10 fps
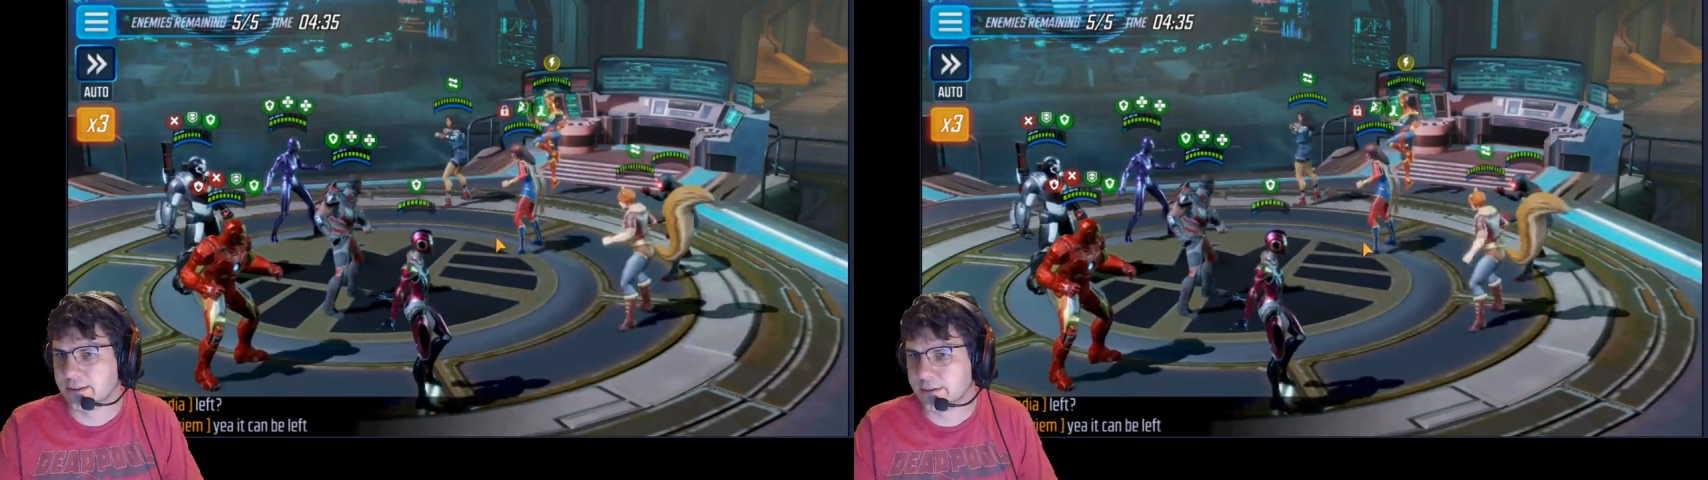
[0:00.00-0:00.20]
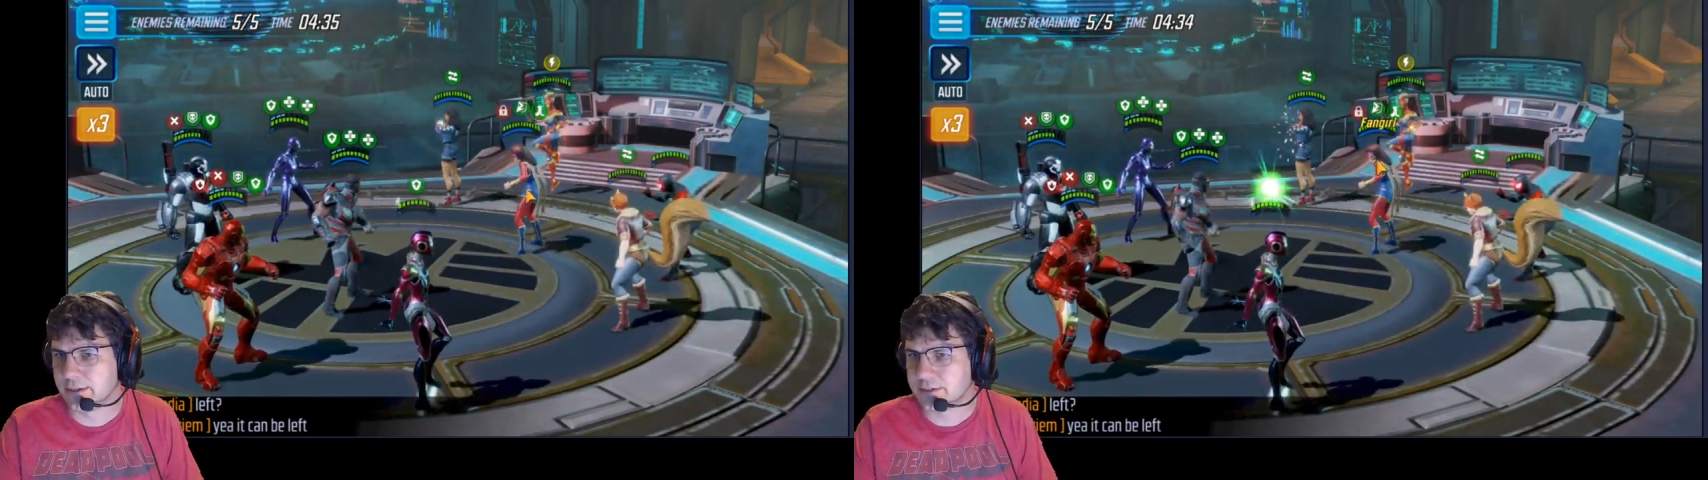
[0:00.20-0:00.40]

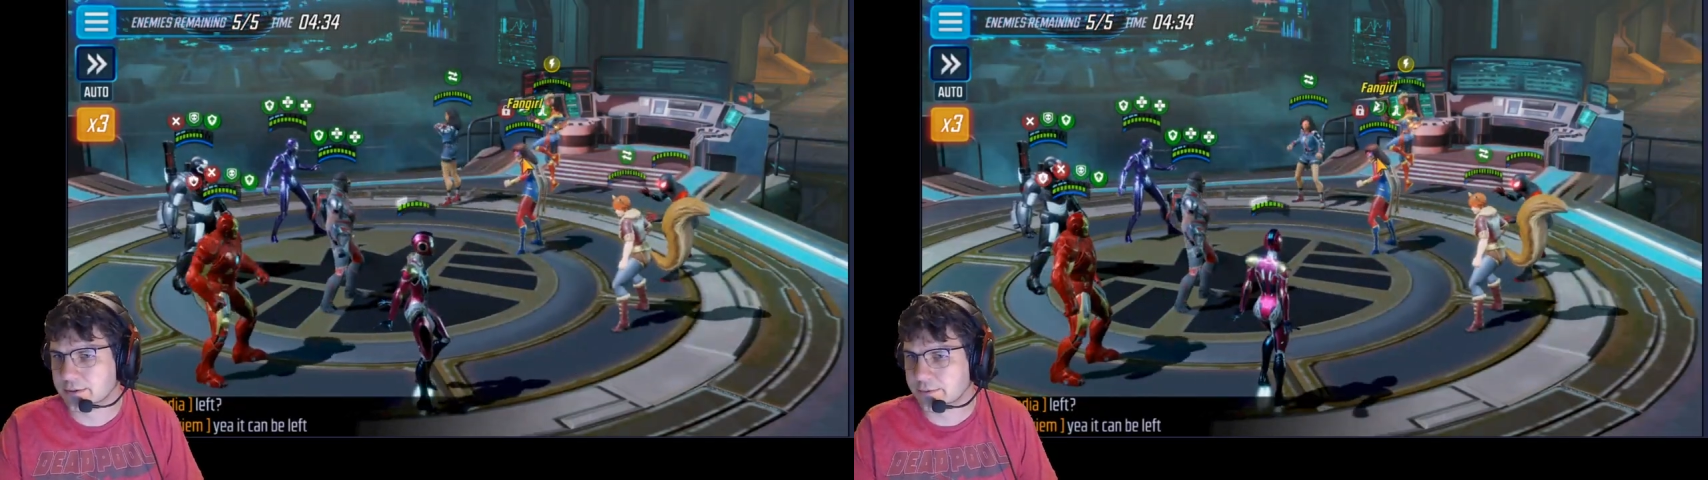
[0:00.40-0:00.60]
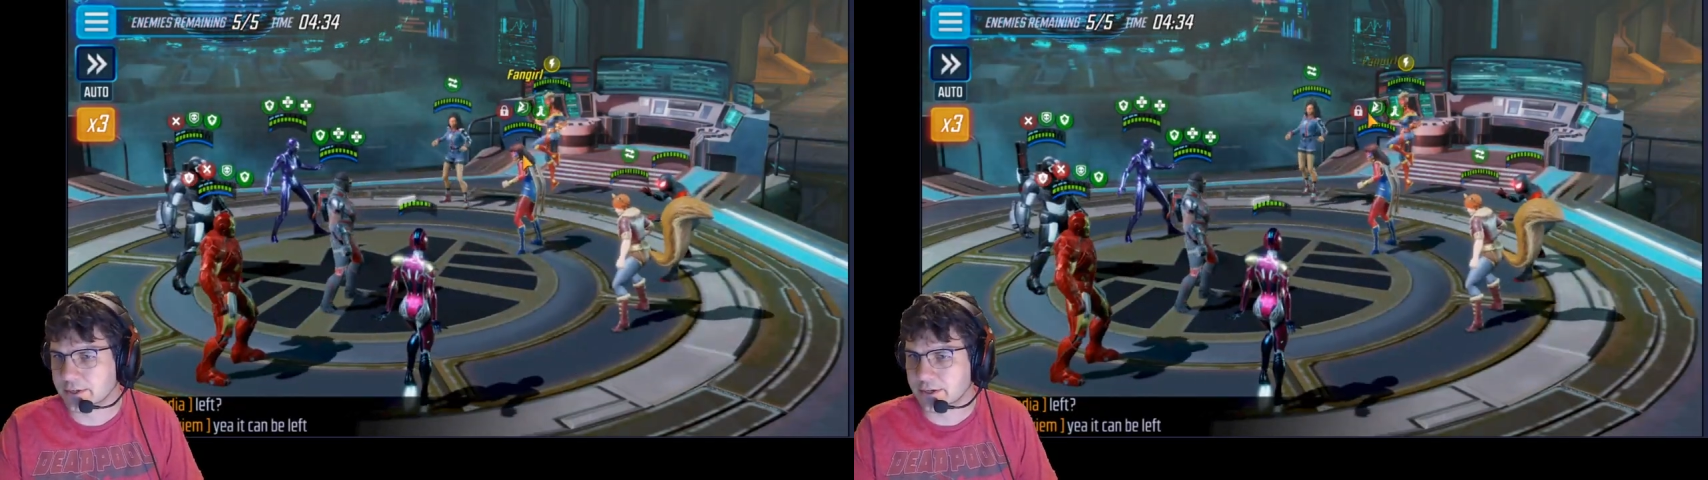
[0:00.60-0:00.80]
uh, she
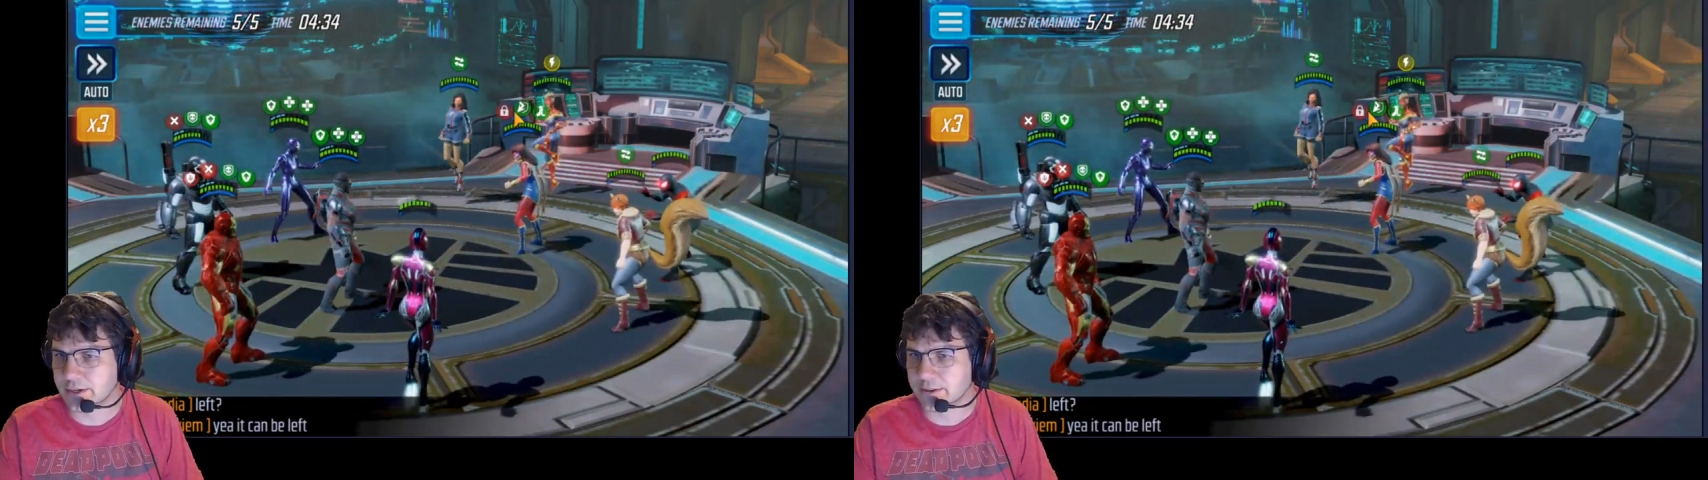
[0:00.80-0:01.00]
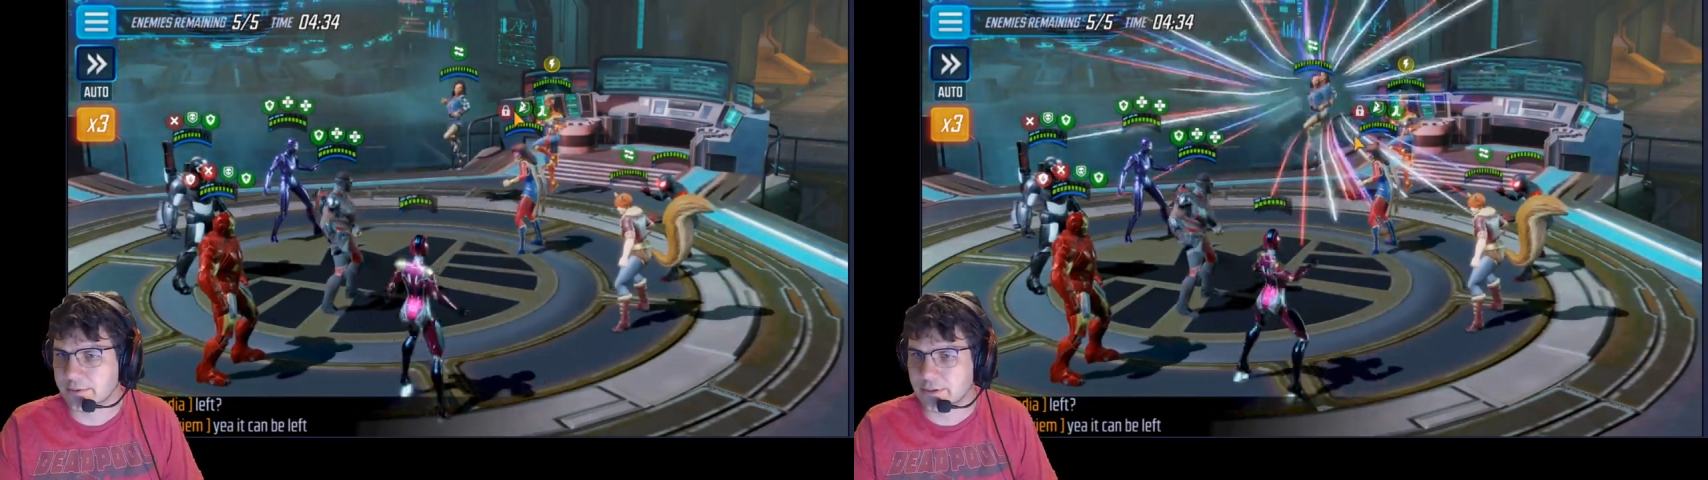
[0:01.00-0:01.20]
will get
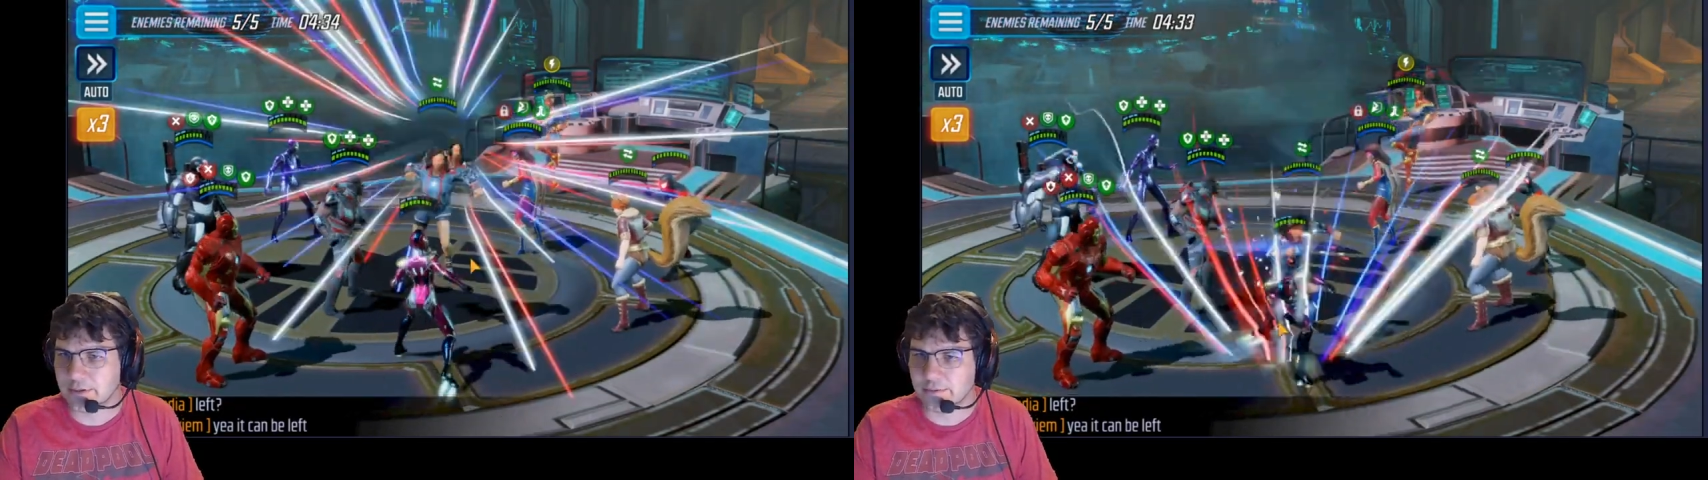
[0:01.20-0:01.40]
another one